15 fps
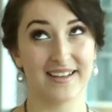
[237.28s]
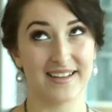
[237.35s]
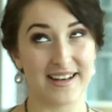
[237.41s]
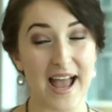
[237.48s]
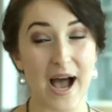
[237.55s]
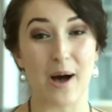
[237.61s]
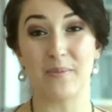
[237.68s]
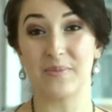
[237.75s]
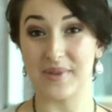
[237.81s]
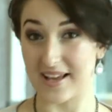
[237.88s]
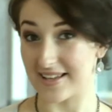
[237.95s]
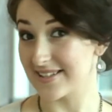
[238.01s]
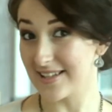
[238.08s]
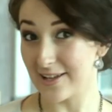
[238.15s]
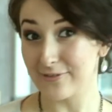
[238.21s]
Now,
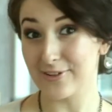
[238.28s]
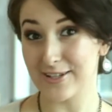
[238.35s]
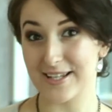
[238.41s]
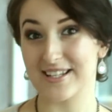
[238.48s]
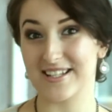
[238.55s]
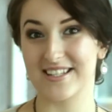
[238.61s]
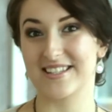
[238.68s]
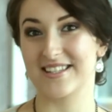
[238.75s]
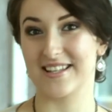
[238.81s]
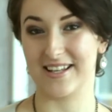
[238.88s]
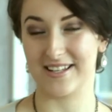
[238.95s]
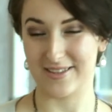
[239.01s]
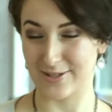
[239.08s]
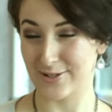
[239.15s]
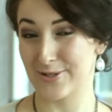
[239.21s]
as lovely as
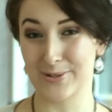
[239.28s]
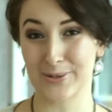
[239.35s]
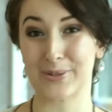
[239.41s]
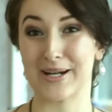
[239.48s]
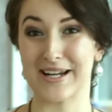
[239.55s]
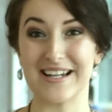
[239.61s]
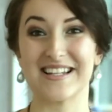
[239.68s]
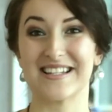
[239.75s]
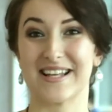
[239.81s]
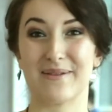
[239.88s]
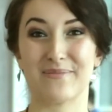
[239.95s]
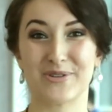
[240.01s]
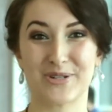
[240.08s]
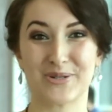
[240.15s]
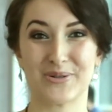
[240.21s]
the story is,
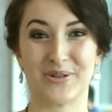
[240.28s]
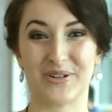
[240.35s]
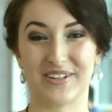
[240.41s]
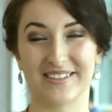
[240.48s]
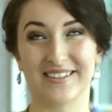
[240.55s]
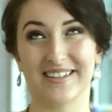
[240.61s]
I'm sure,